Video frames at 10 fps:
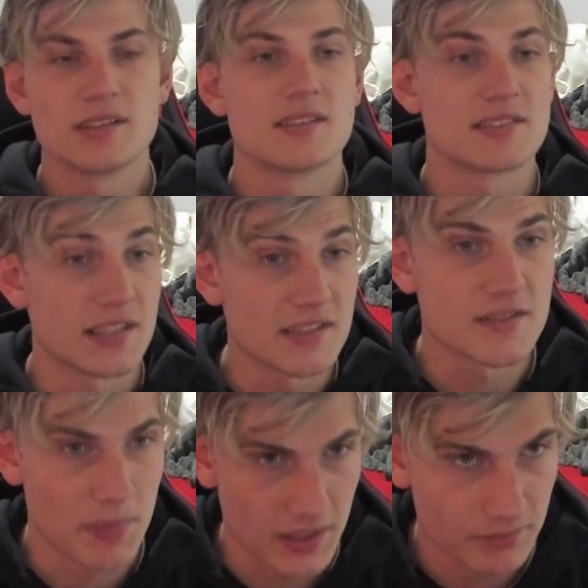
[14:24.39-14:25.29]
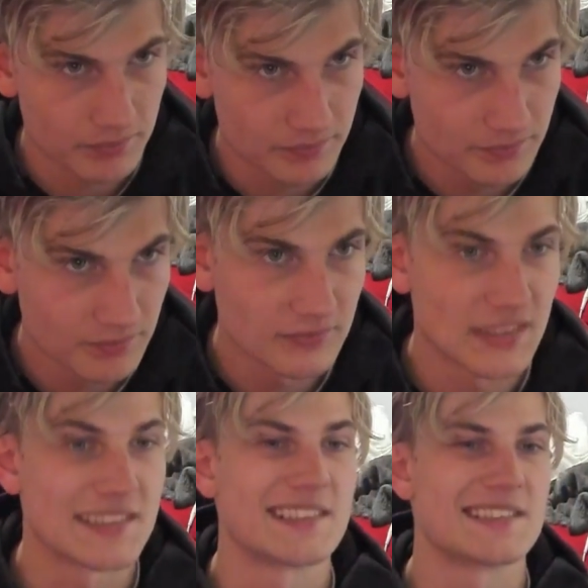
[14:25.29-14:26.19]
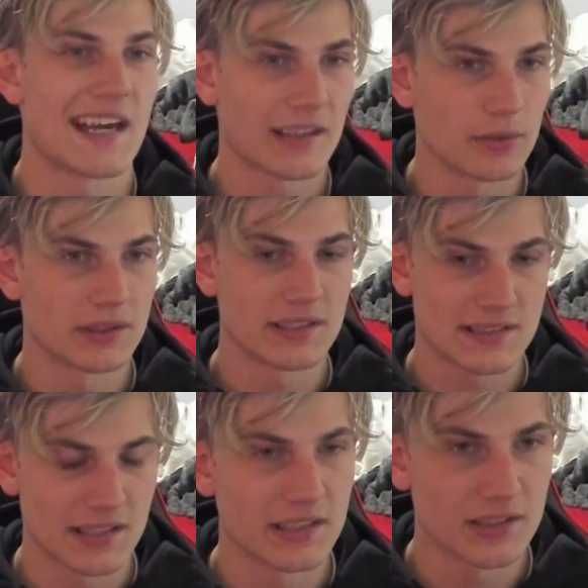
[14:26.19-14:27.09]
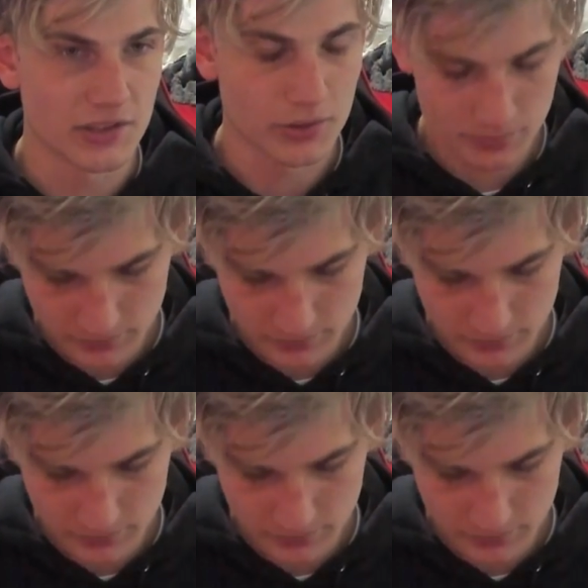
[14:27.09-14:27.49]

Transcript: sit and spin. That's exactly what they'd tell you to do.